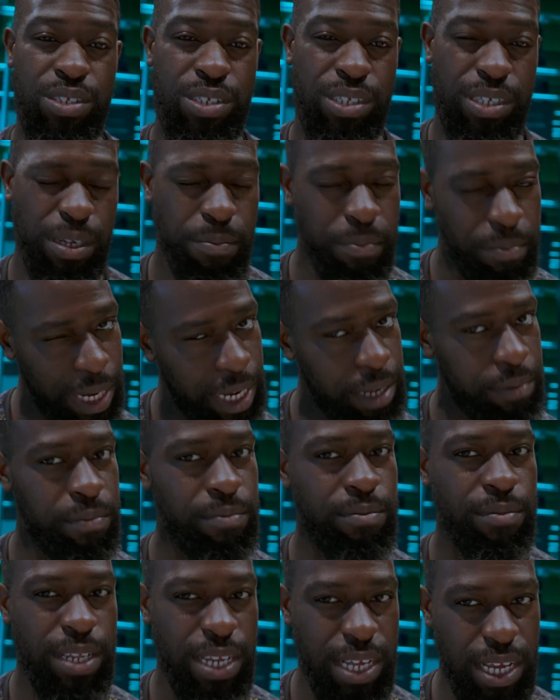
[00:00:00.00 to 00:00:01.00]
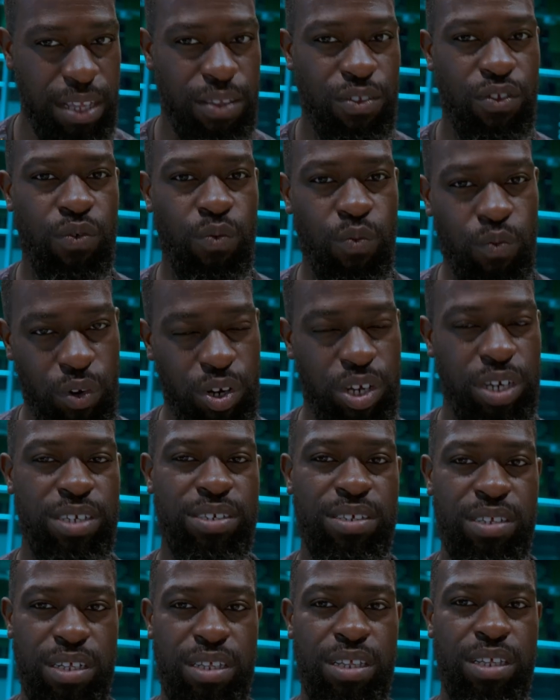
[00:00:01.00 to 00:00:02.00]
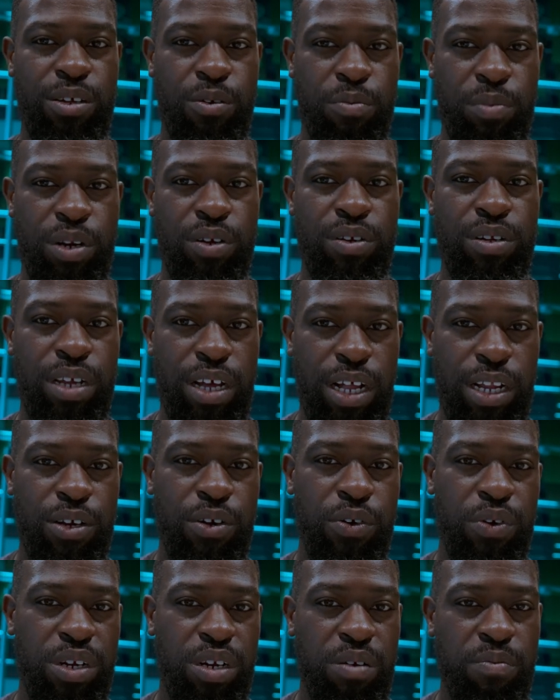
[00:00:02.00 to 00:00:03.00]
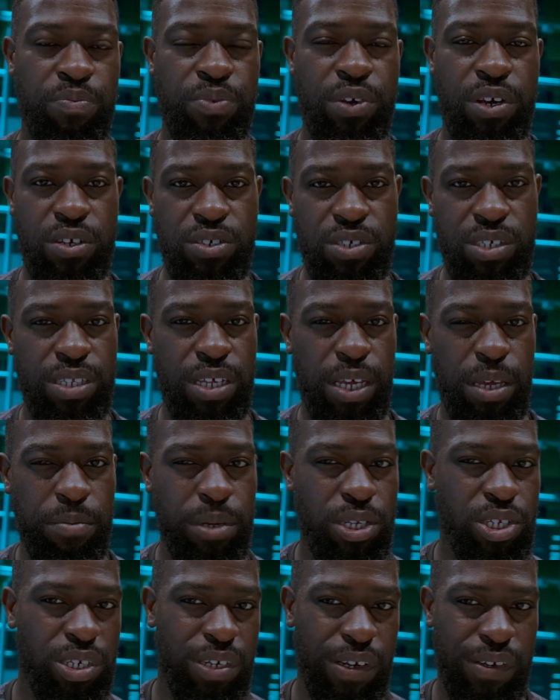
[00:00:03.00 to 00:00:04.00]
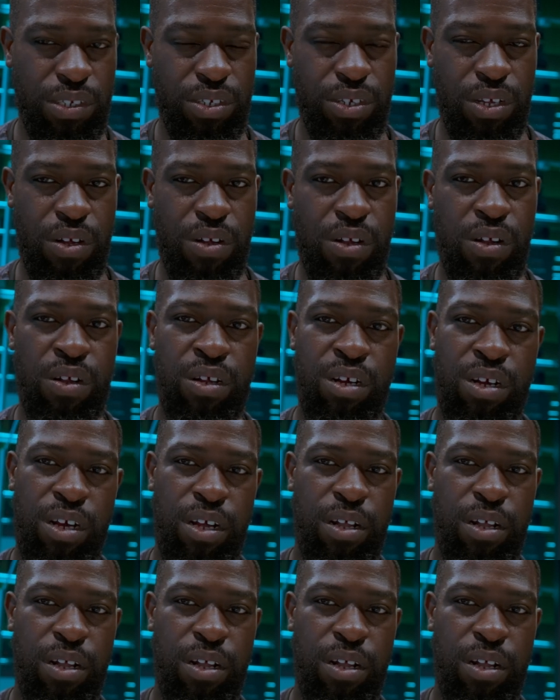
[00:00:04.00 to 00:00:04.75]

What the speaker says: They might need to work still a little bit on the algorithm because in the images I saw,